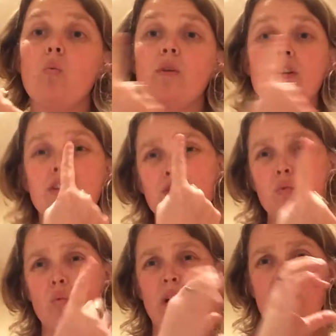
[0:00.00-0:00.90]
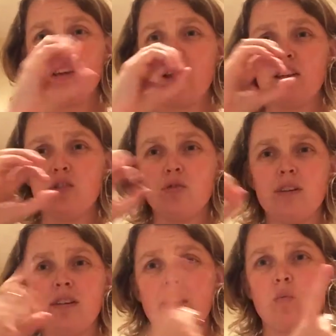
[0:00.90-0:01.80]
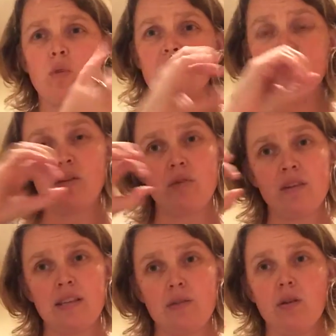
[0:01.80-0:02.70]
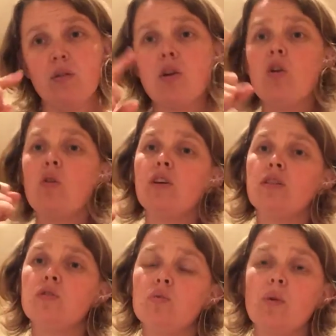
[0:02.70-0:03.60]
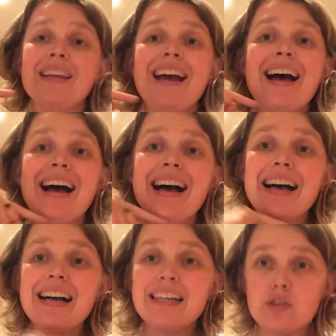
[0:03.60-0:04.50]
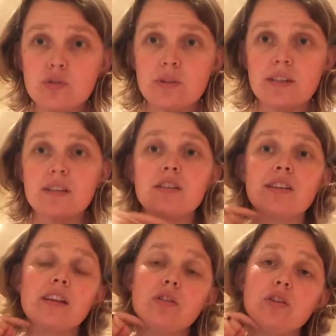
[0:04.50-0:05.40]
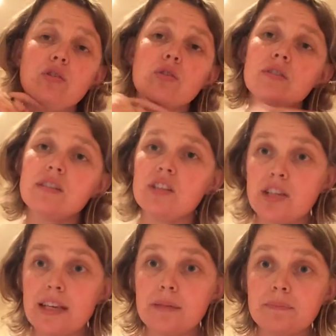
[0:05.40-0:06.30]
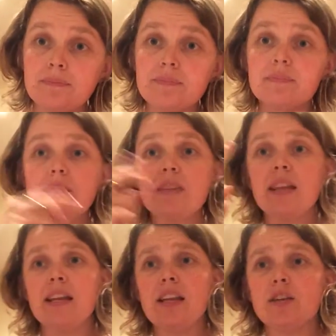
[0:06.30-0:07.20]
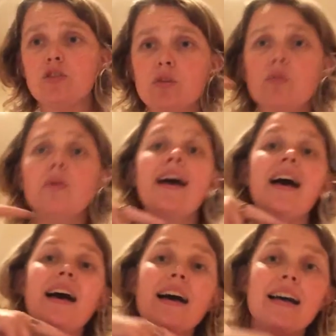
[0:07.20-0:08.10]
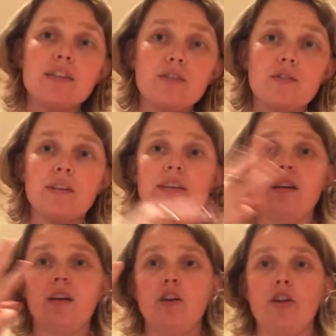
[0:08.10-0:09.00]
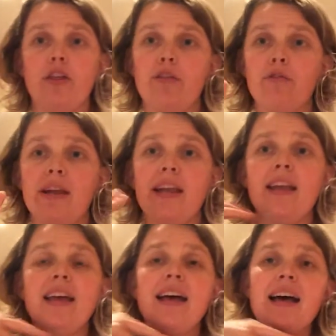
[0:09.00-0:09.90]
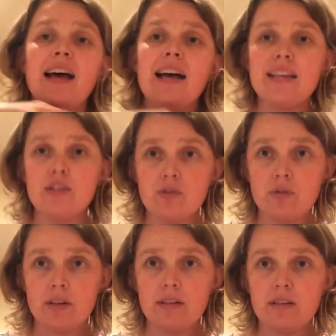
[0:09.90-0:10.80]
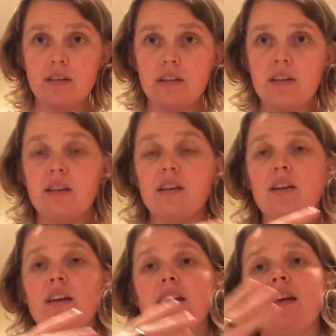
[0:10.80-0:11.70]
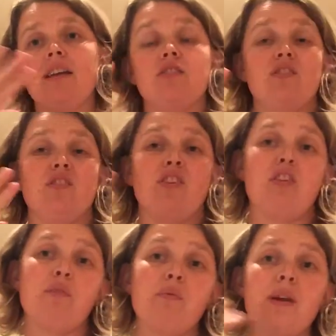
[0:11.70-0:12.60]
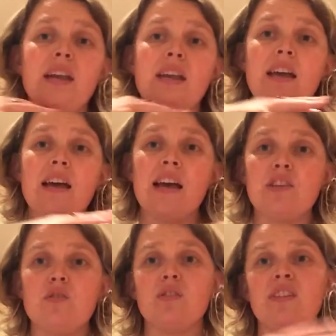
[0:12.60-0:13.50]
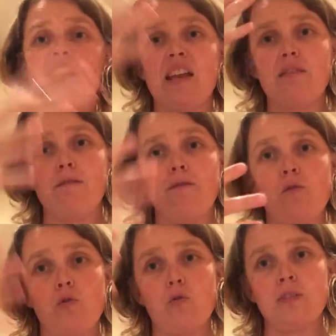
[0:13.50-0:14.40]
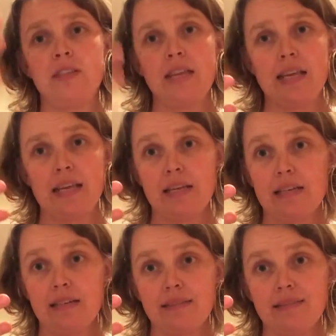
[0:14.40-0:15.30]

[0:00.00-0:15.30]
you can do 100, like 100, or you can do 100, just like across the chin, and like 200, 300. Okay, so you could go 314.